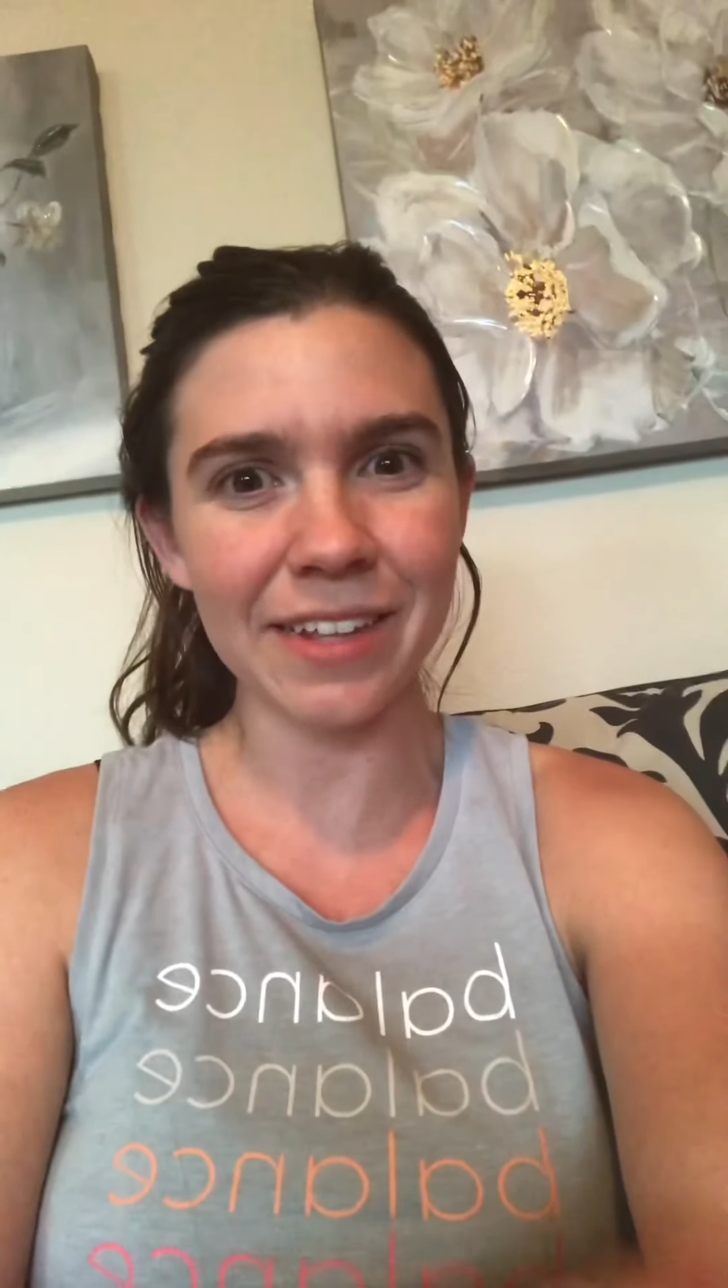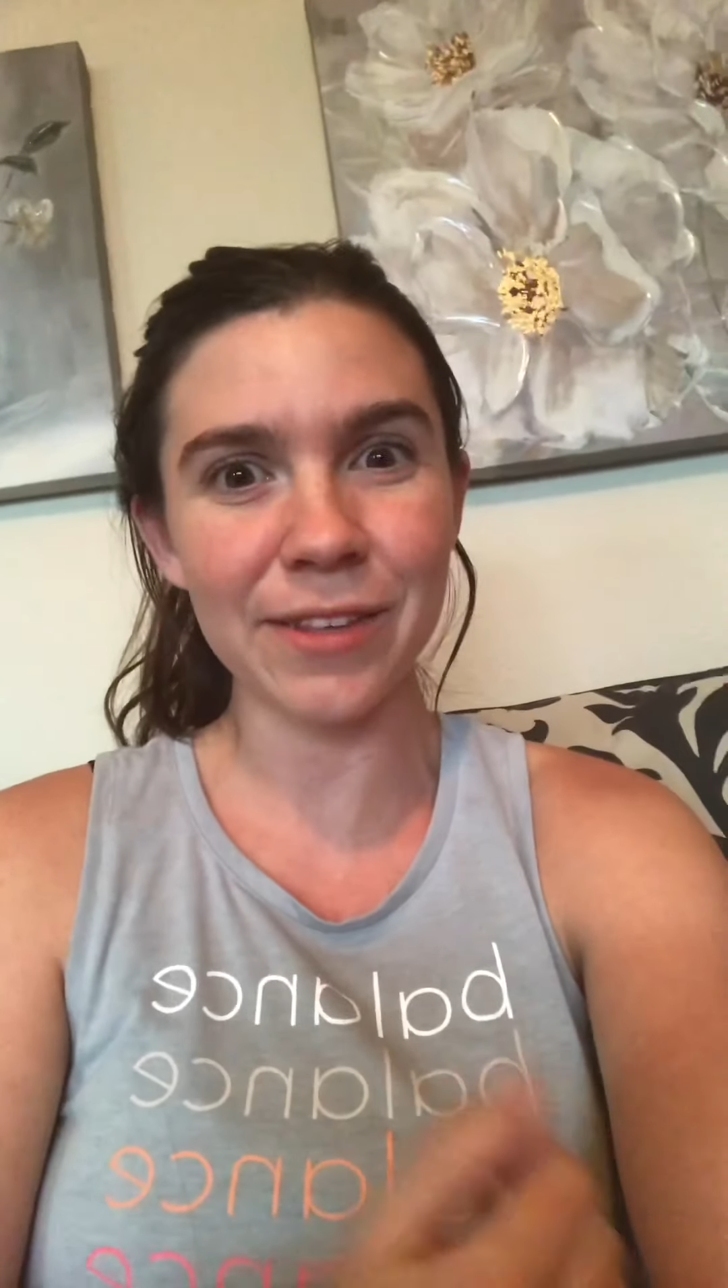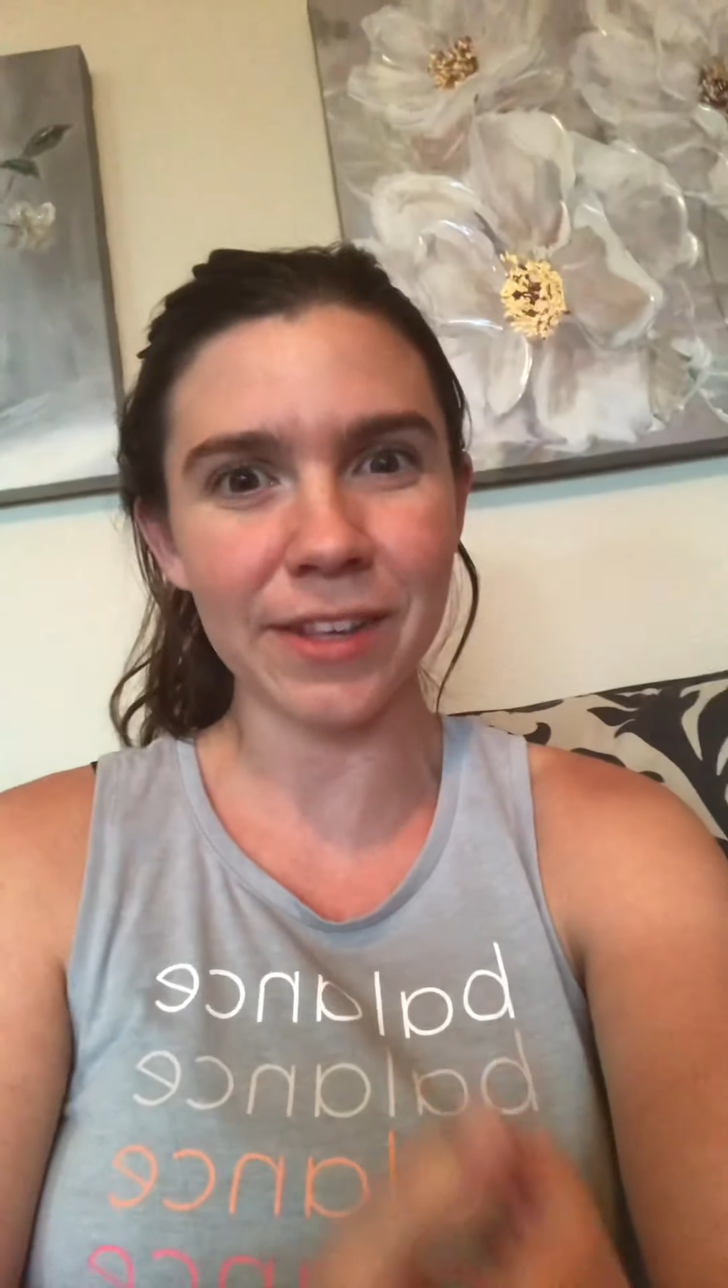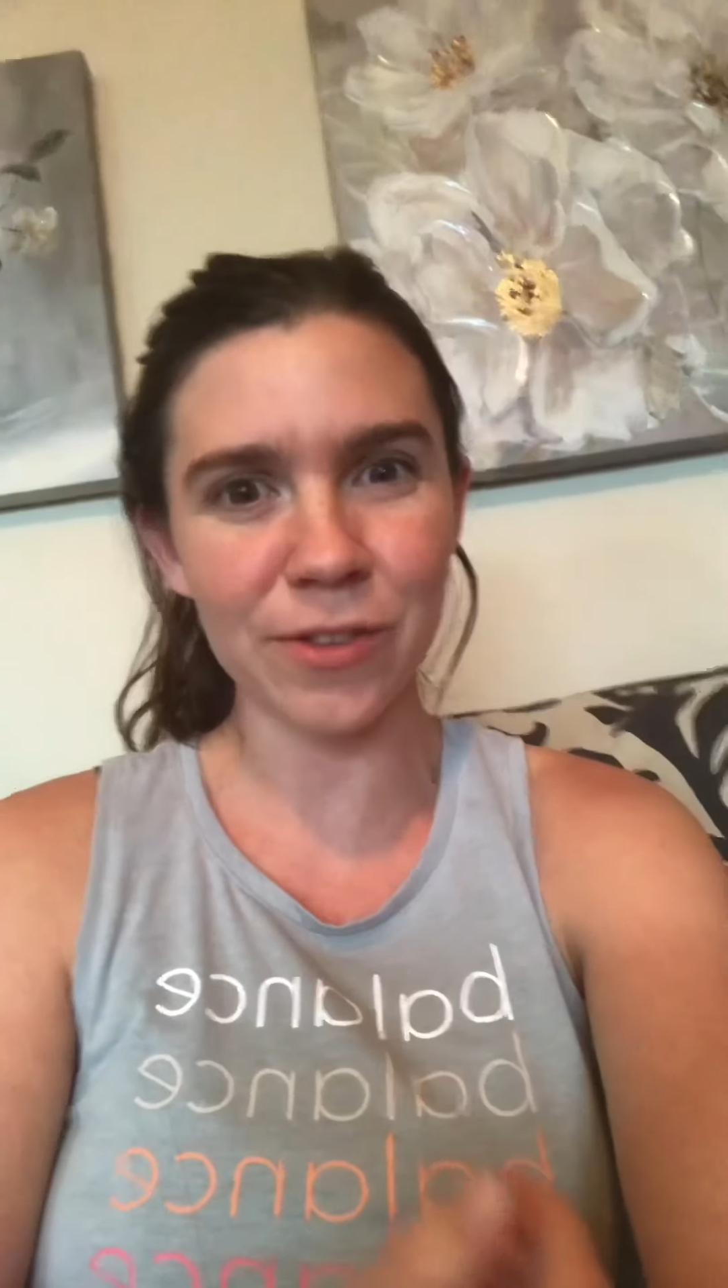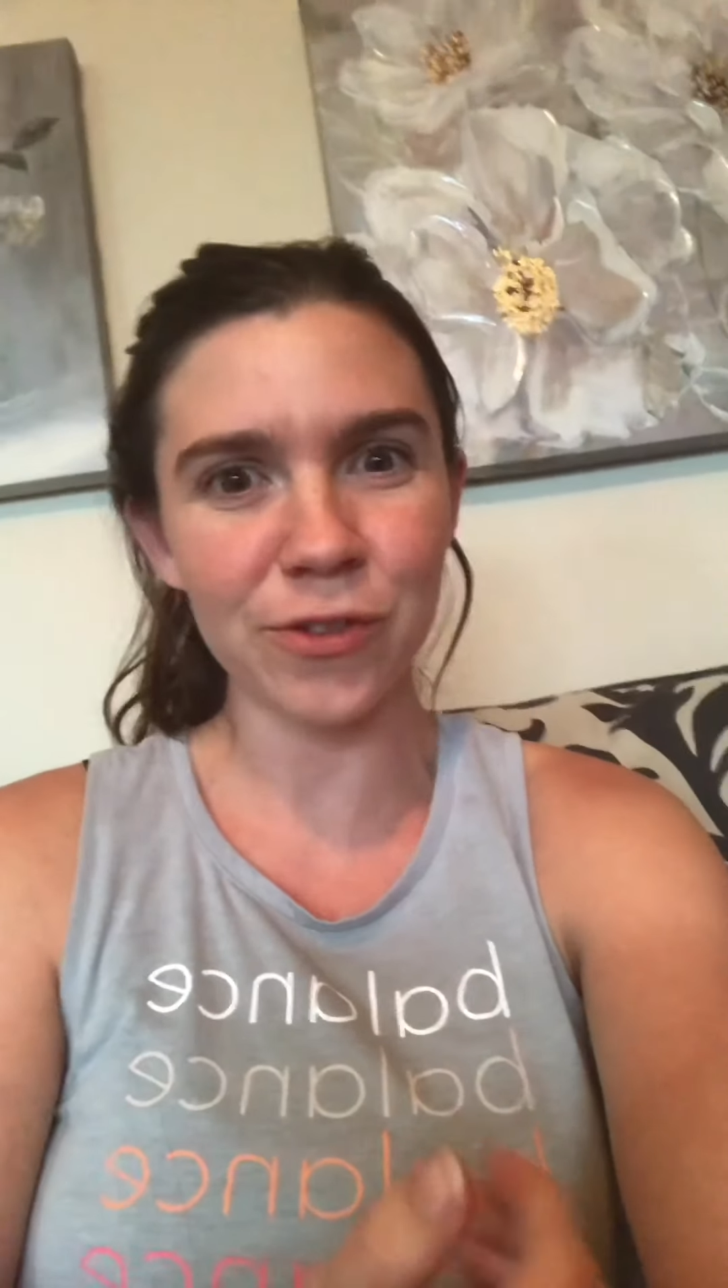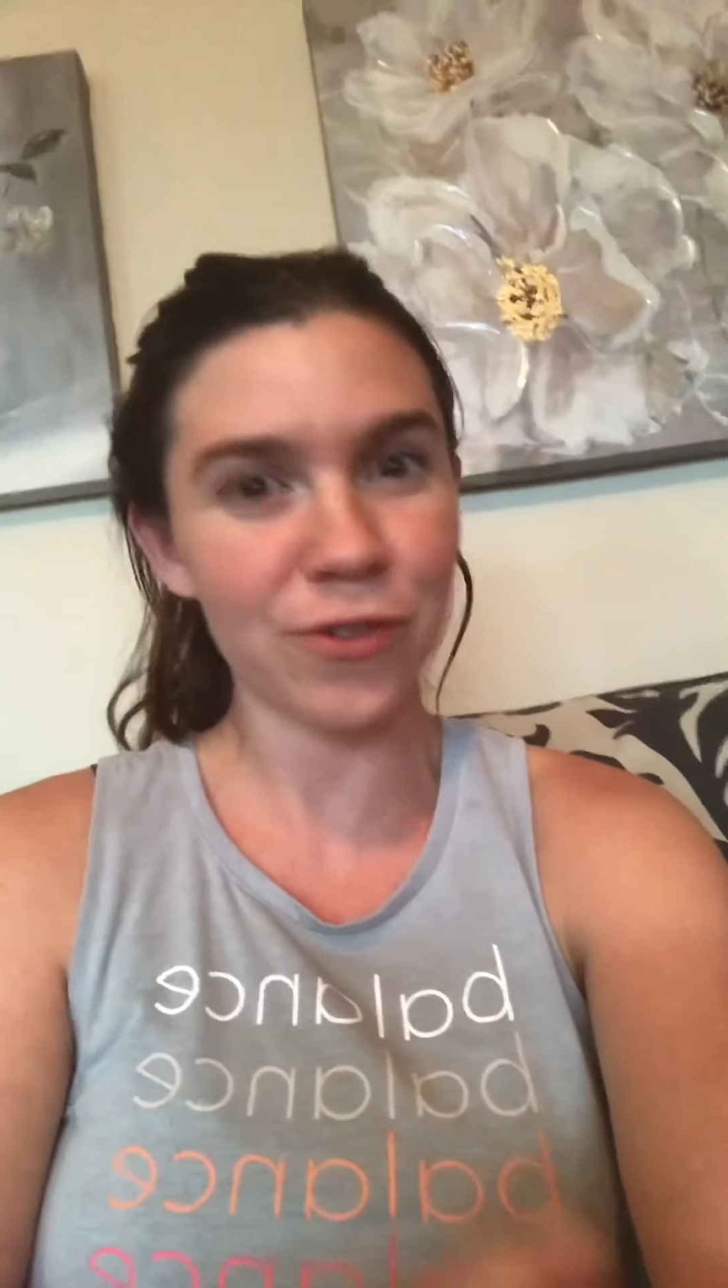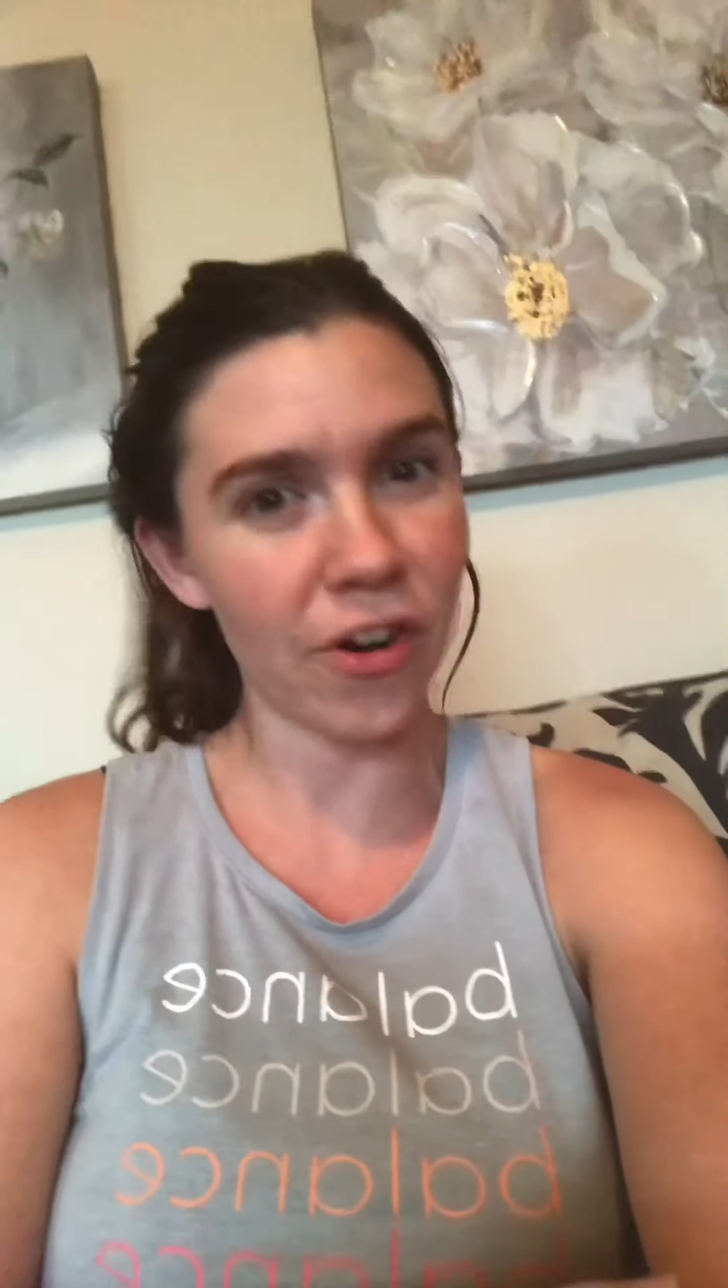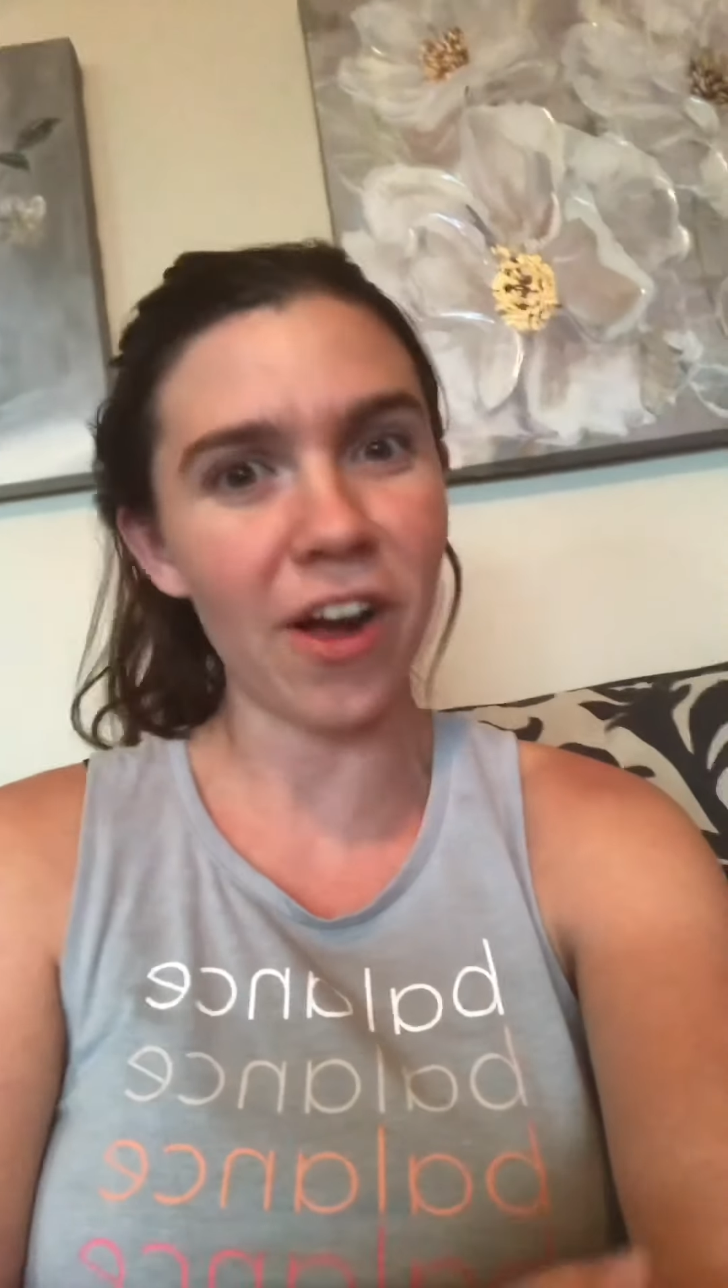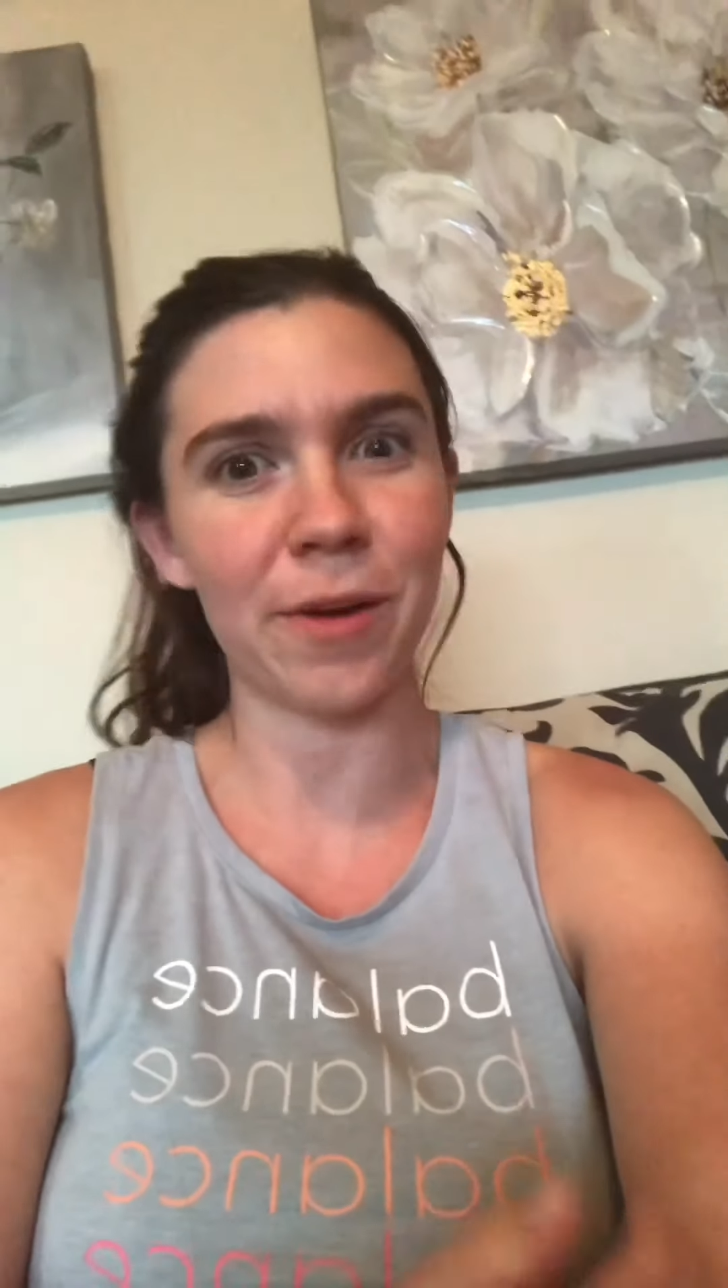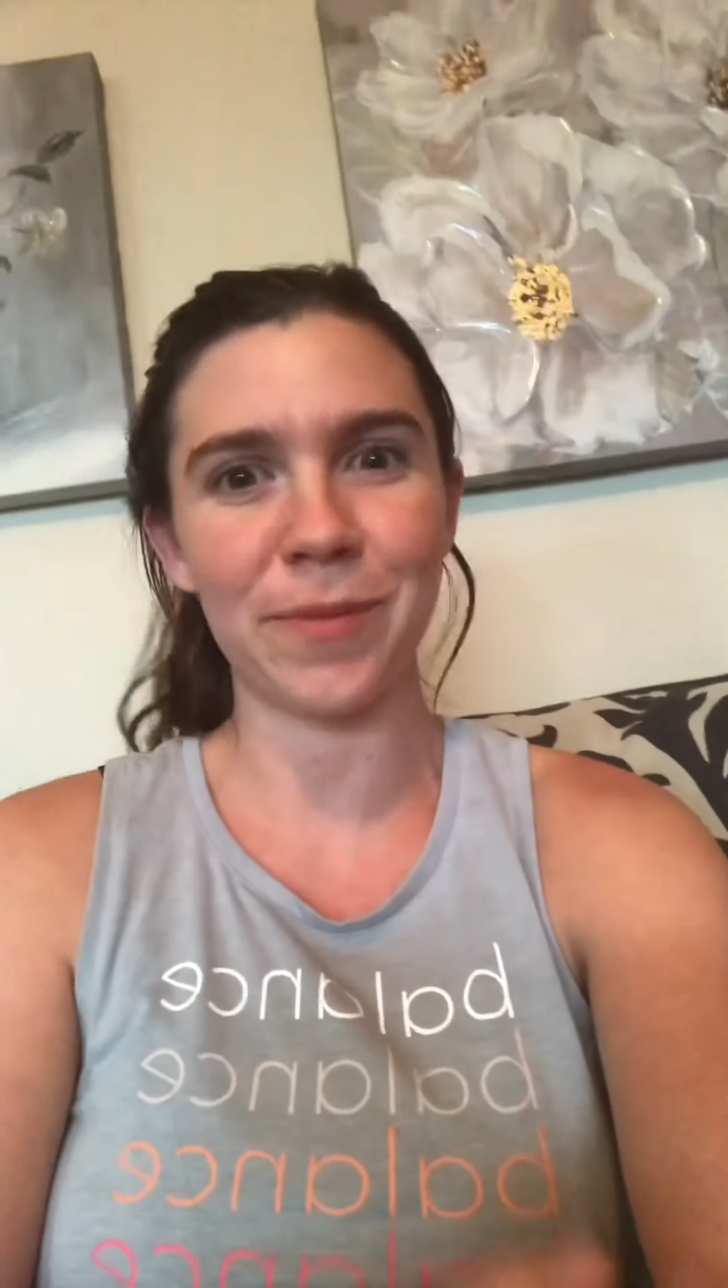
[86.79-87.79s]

is such a strong